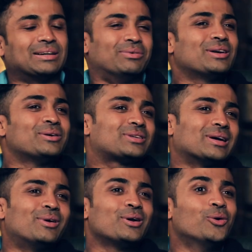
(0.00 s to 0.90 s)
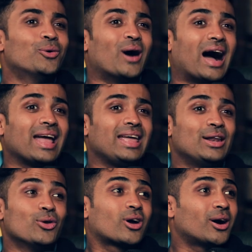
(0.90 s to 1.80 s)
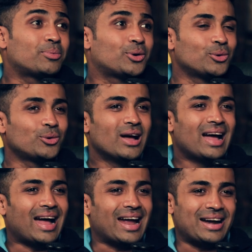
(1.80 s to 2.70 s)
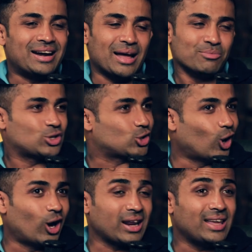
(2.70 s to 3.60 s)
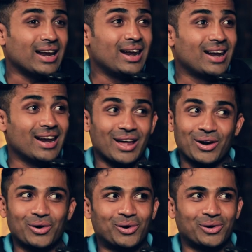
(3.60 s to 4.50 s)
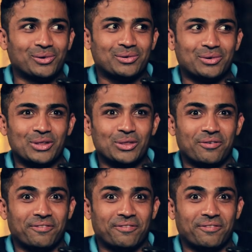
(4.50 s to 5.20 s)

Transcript: Someone who I look up to and I'm sure ellargu ondu